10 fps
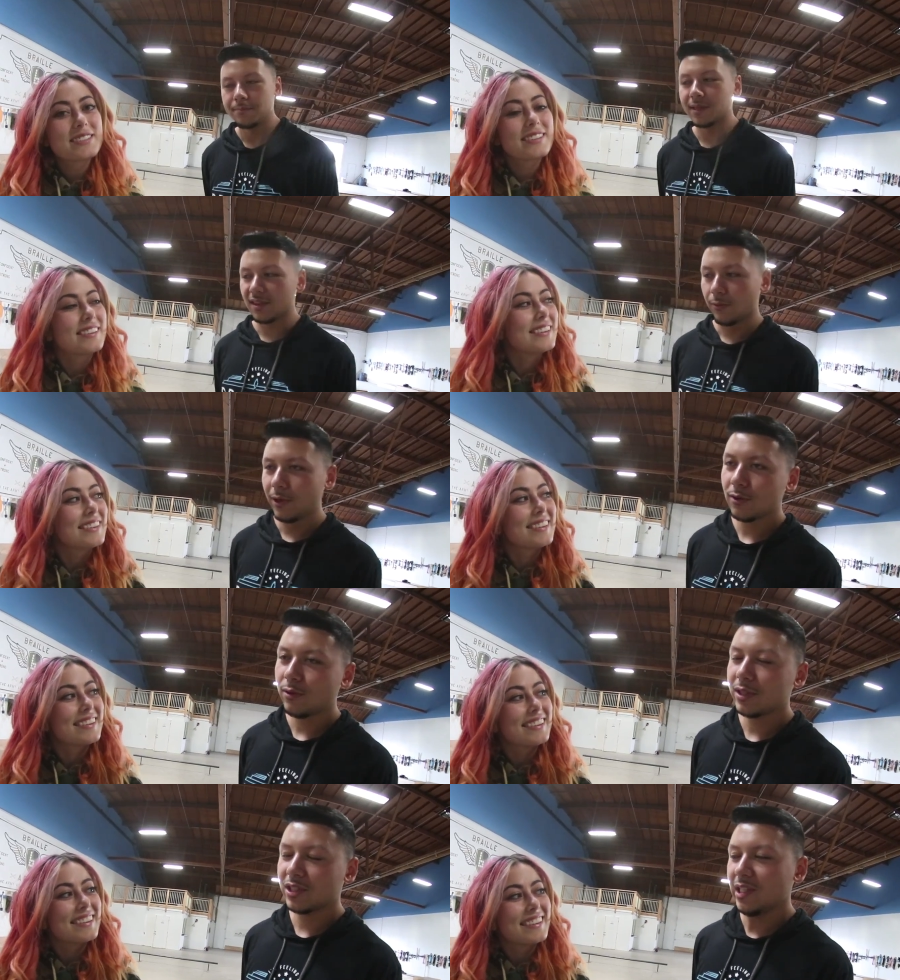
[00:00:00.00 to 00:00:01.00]
Speaker 1: But the real
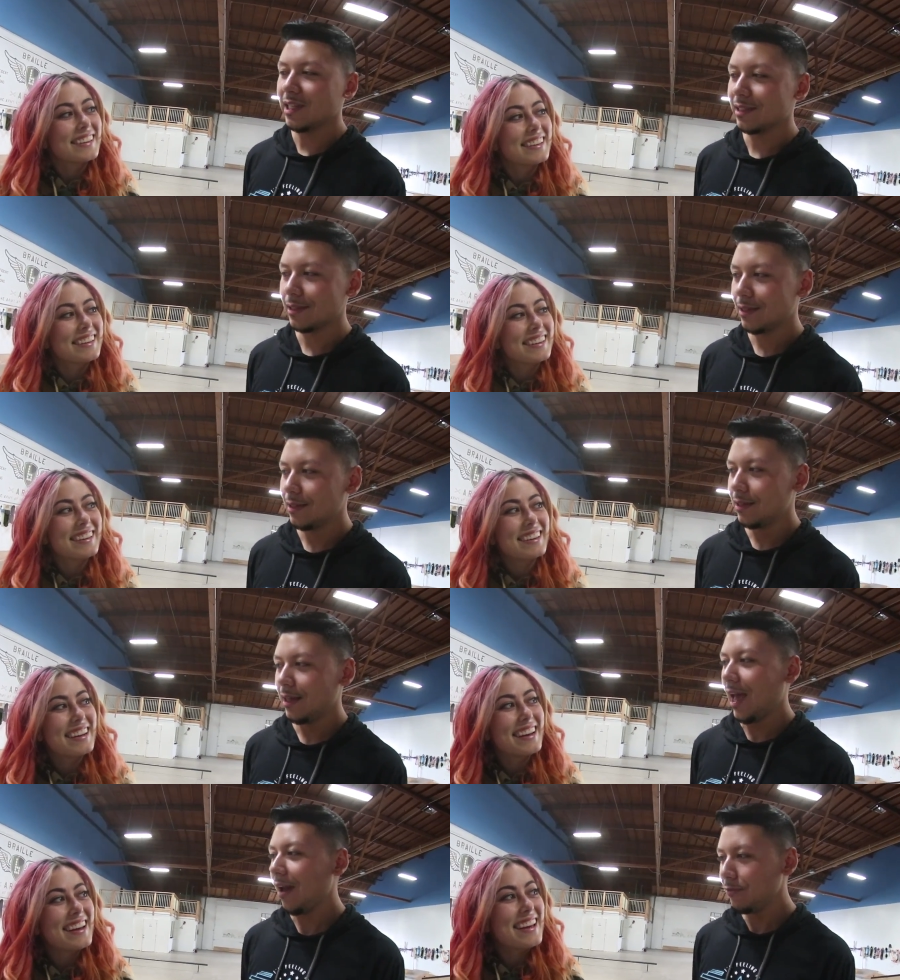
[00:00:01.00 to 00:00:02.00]
question is,
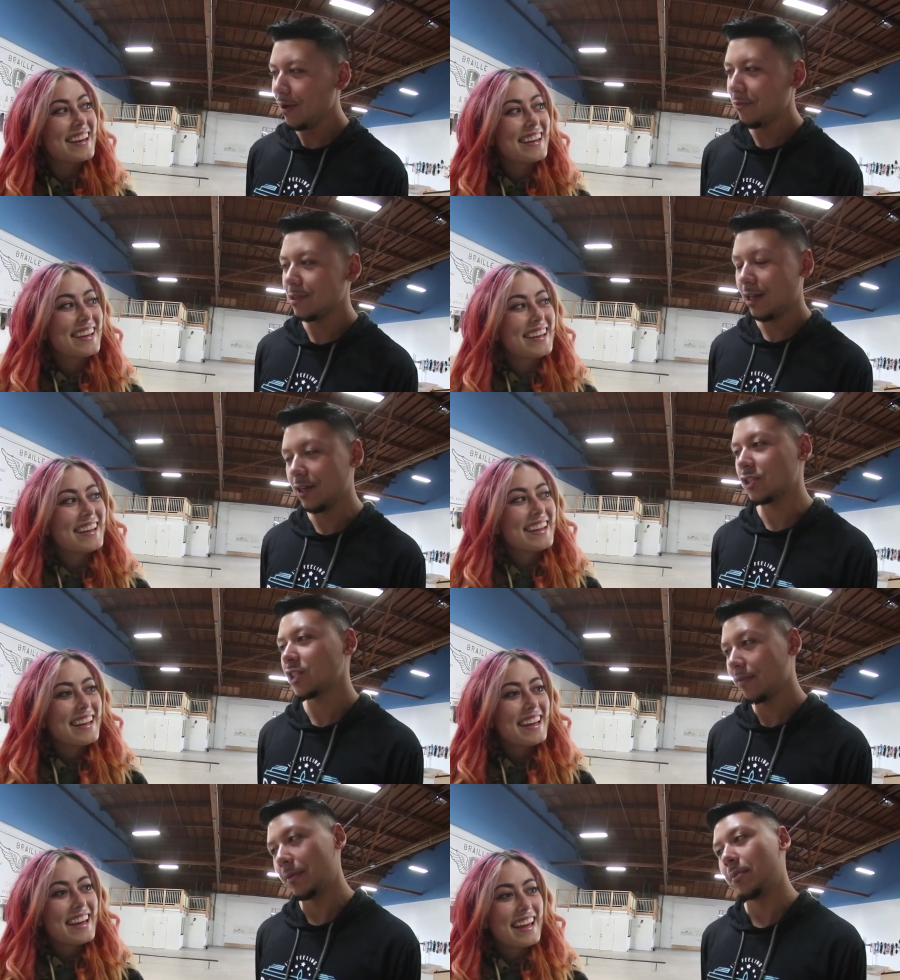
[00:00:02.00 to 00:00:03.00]
have you ever done a
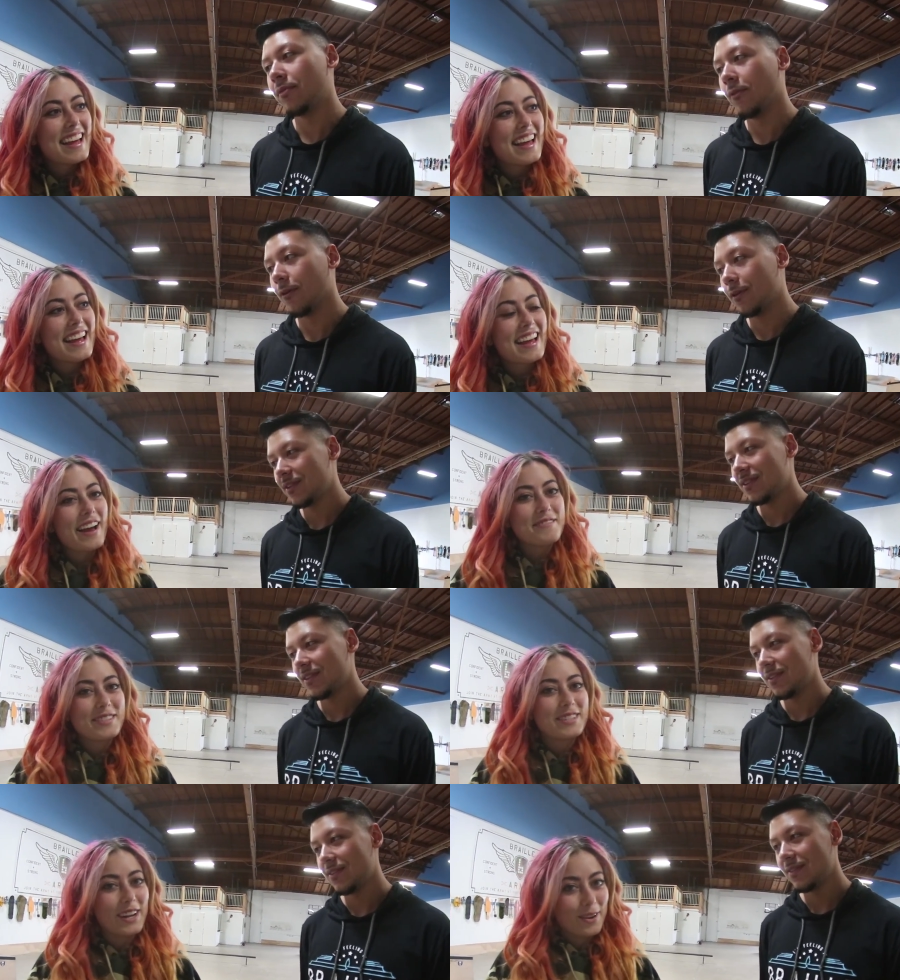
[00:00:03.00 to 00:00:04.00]
shove it before?
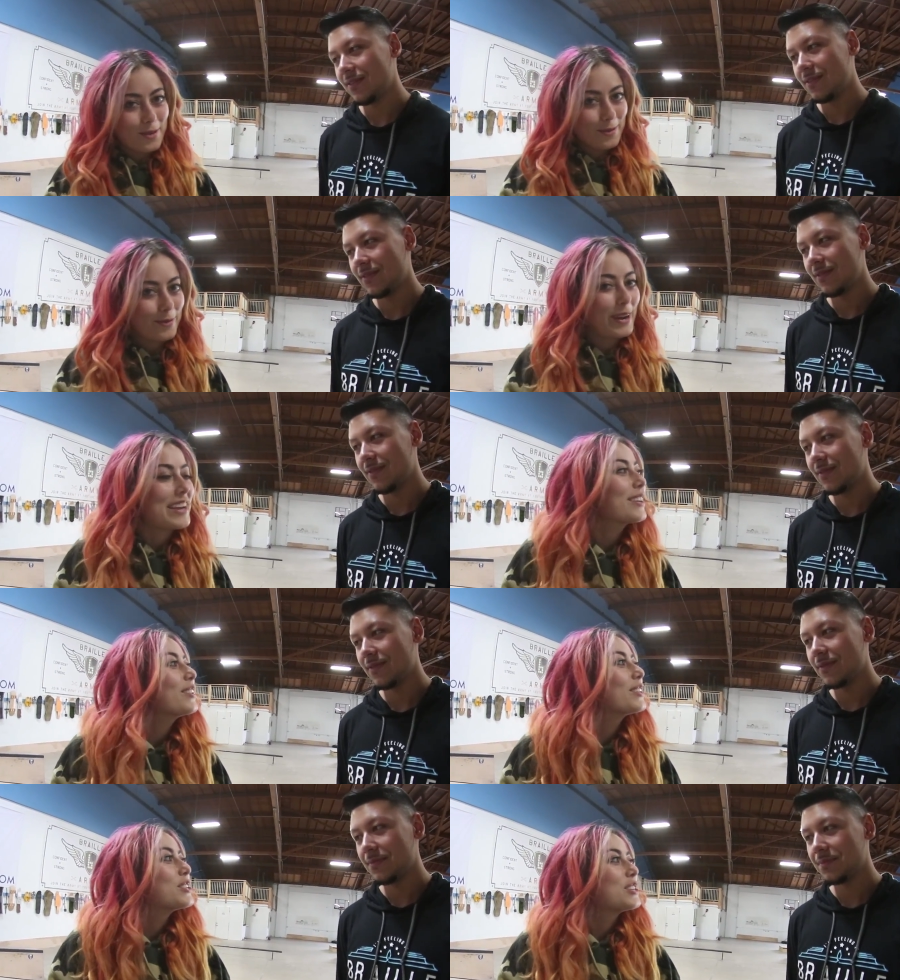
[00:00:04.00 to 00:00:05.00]
Speaker 2: I've done a
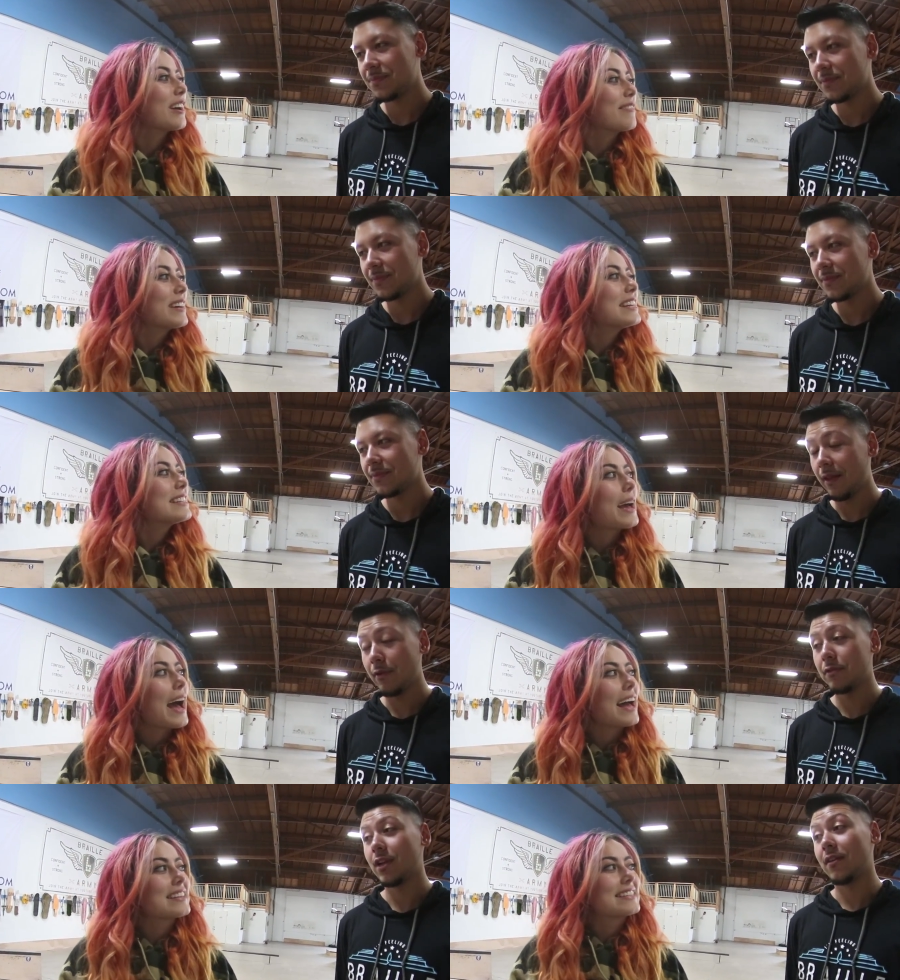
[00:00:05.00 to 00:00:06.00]
regular shove it.
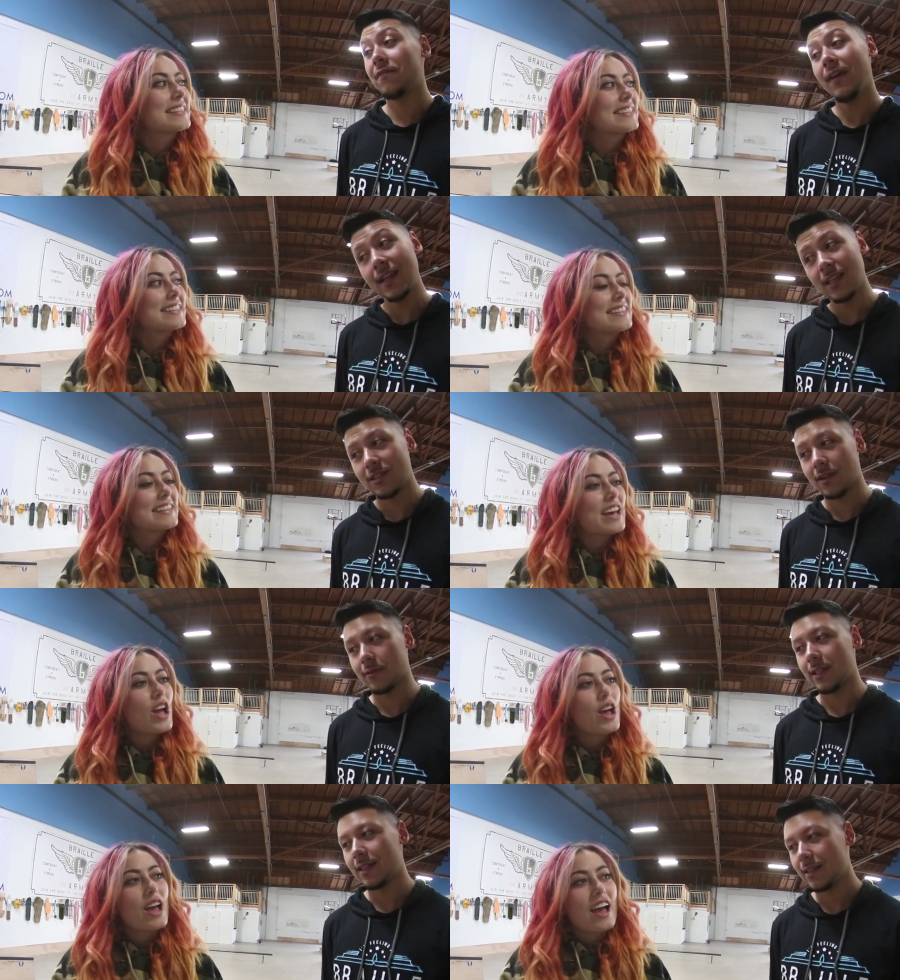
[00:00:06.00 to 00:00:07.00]
Speaker 1: Have you ever done a fakie
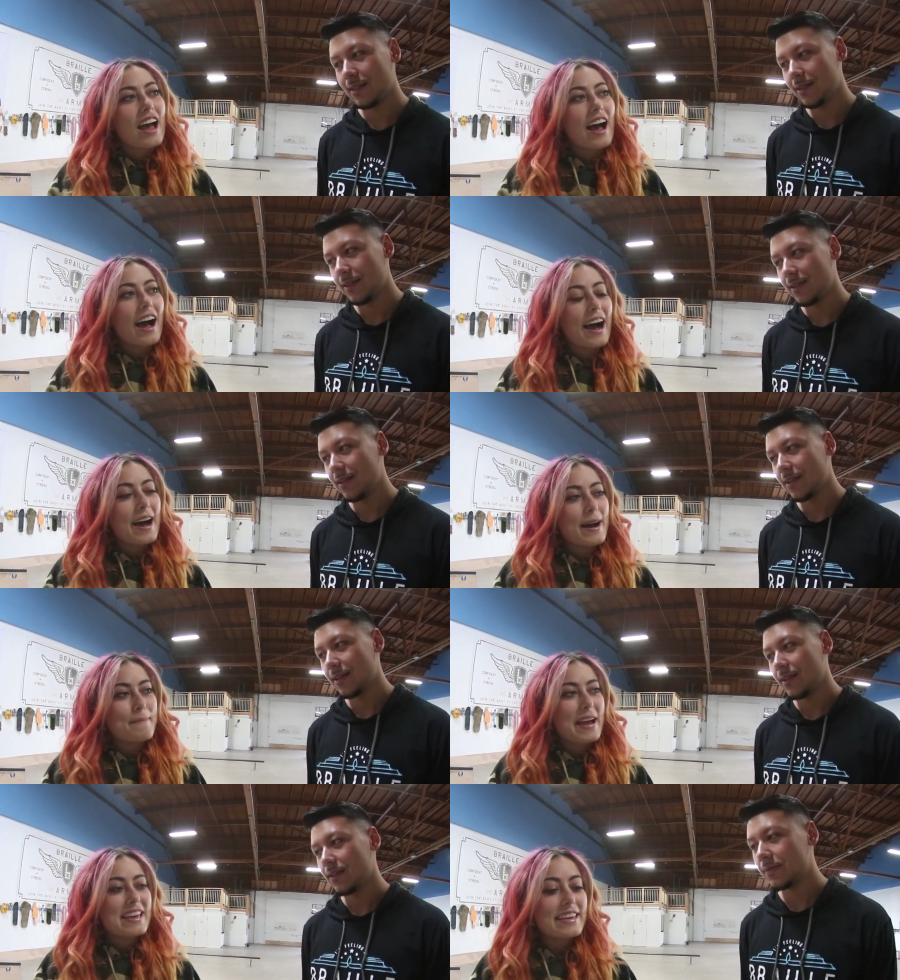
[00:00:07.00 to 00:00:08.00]
shove it?
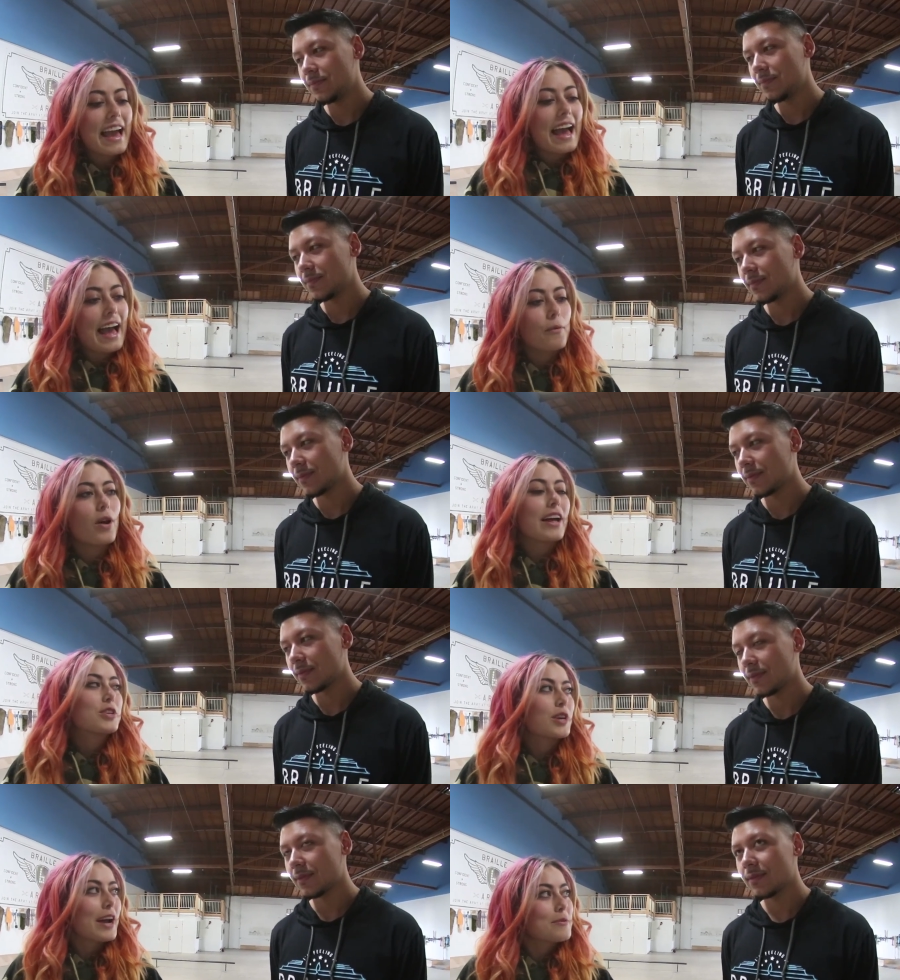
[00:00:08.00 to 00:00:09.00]
Speaker 2: Um, yeah, well,
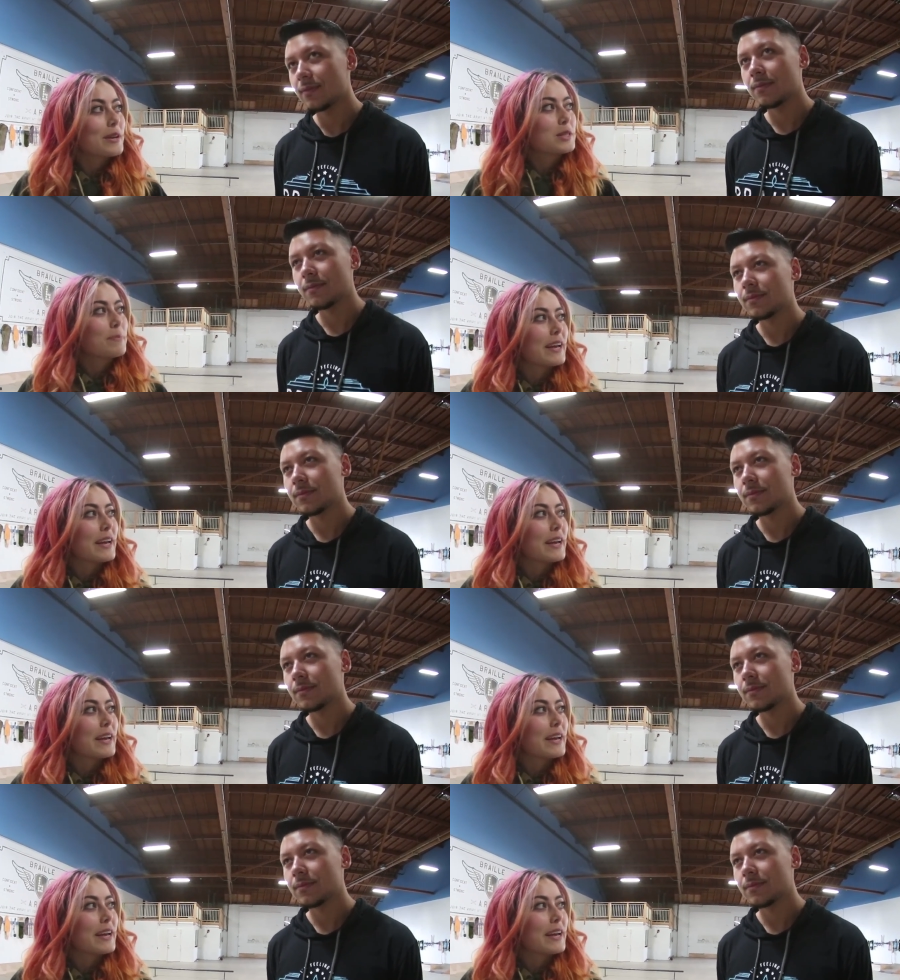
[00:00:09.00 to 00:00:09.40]
I tried when I was